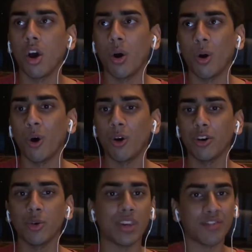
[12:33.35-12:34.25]
or
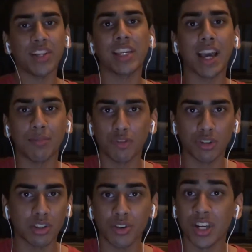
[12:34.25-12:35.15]
to even capture
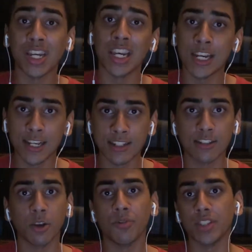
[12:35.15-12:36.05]
certain details
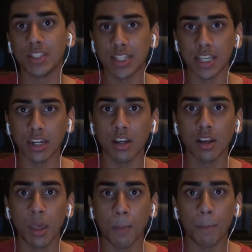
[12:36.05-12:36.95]
of a scene
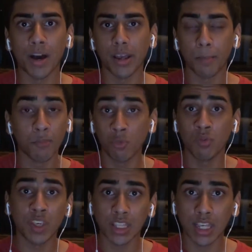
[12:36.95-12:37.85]
by
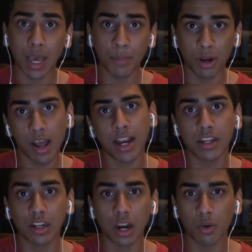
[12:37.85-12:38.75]
moving the camera at
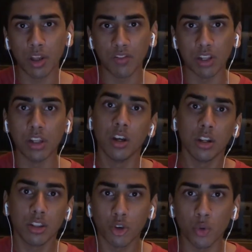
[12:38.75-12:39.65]
ground level
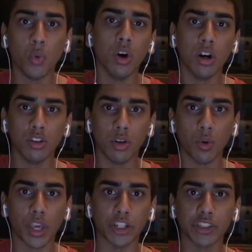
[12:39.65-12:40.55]
through a
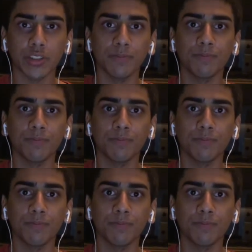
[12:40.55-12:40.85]
location.